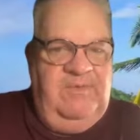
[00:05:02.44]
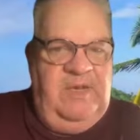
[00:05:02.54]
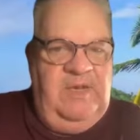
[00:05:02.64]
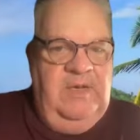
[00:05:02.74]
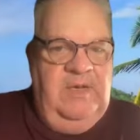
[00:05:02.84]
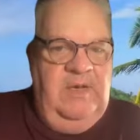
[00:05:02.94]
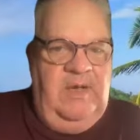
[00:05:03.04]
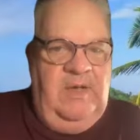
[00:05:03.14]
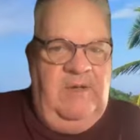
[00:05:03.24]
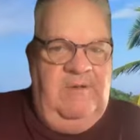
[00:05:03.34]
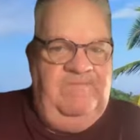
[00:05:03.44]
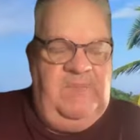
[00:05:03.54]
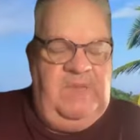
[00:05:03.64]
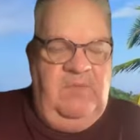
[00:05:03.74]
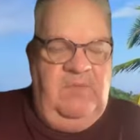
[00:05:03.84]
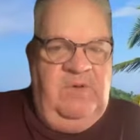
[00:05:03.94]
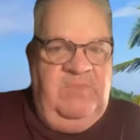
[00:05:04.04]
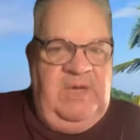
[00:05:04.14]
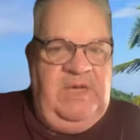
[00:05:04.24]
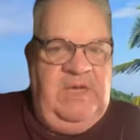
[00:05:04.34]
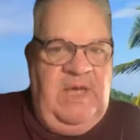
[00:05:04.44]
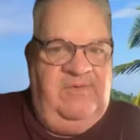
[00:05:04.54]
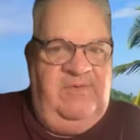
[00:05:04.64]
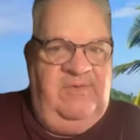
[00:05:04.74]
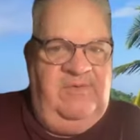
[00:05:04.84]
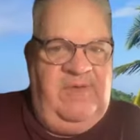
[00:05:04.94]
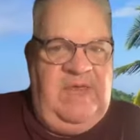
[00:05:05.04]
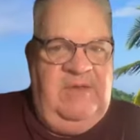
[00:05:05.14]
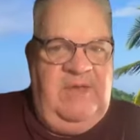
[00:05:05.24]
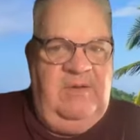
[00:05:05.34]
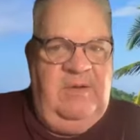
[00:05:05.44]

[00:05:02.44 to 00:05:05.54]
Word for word: but it would have been hard to stand there.